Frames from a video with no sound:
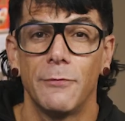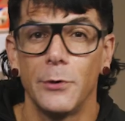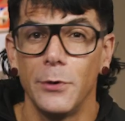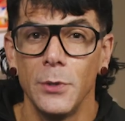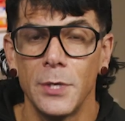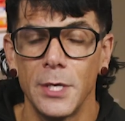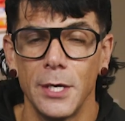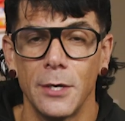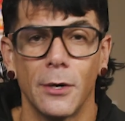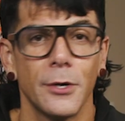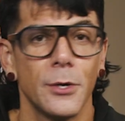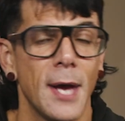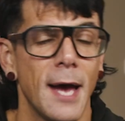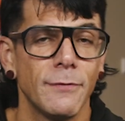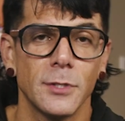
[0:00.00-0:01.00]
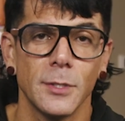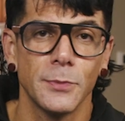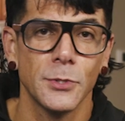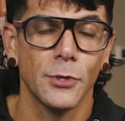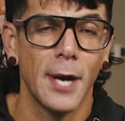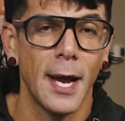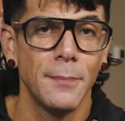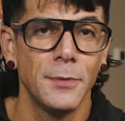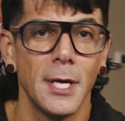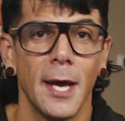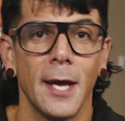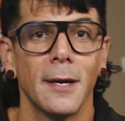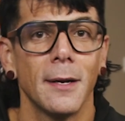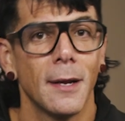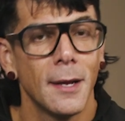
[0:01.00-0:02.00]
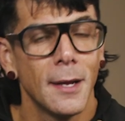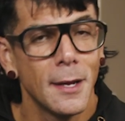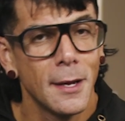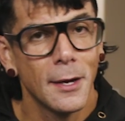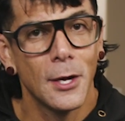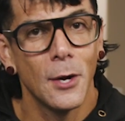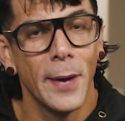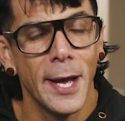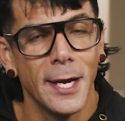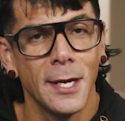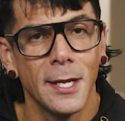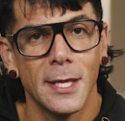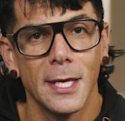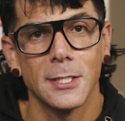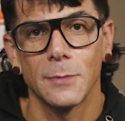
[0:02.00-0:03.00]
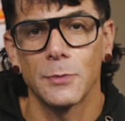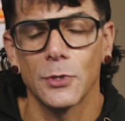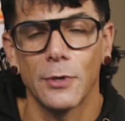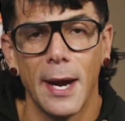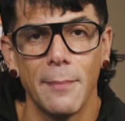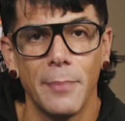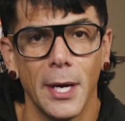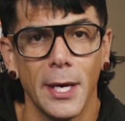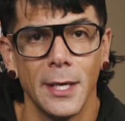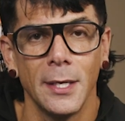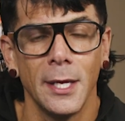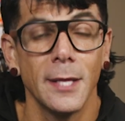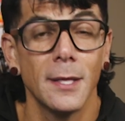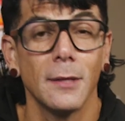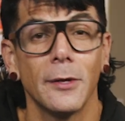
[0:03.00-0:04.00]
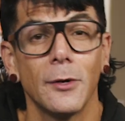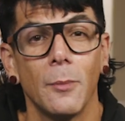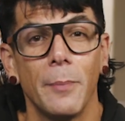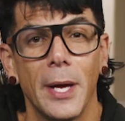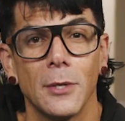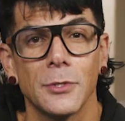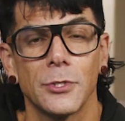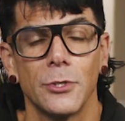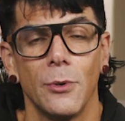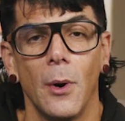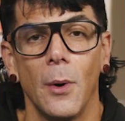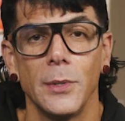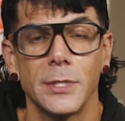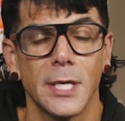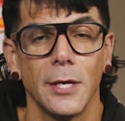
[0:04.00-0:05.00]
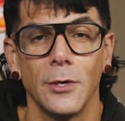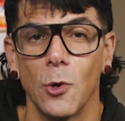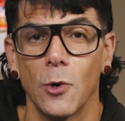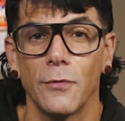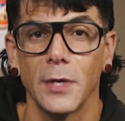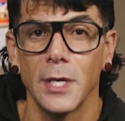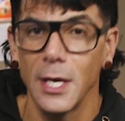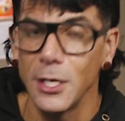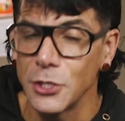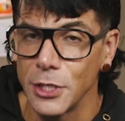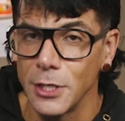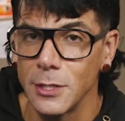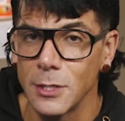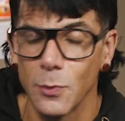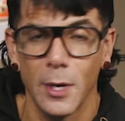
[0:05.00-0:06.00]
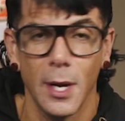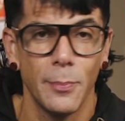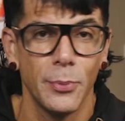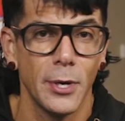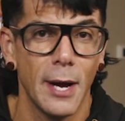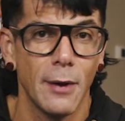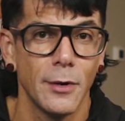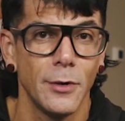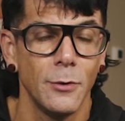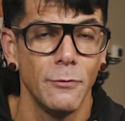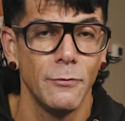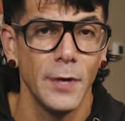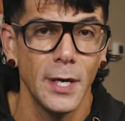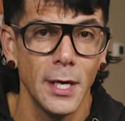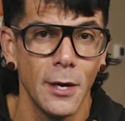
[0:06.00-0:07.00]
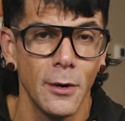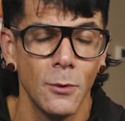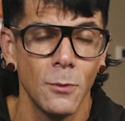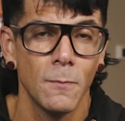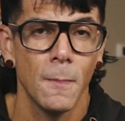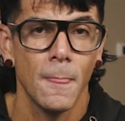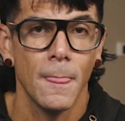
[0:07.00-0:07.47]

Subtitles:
If you're new here or you haven't subscribed yet, go ahead and hit that subscribe button, hit the little bell so you always get notifications when I put out a new video.